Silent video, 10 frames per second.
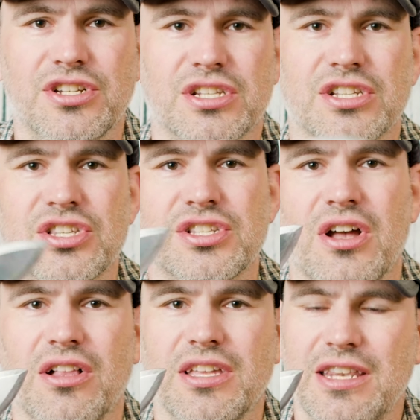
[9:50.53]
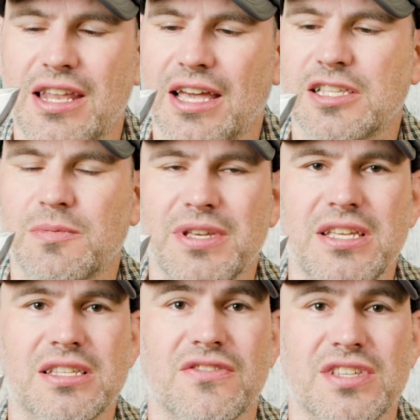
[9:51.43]
just a solid, nice
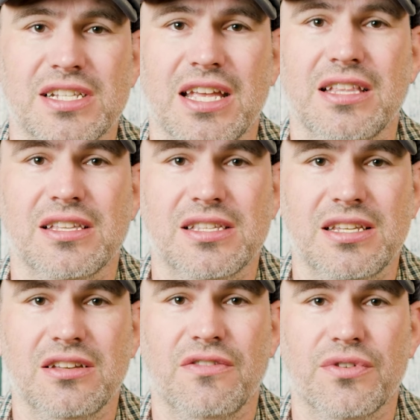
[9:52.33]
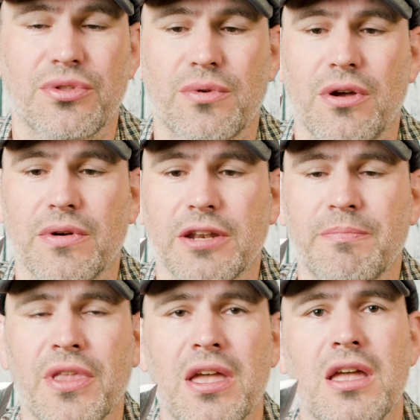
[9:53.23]
piece of stainless steel for throwing.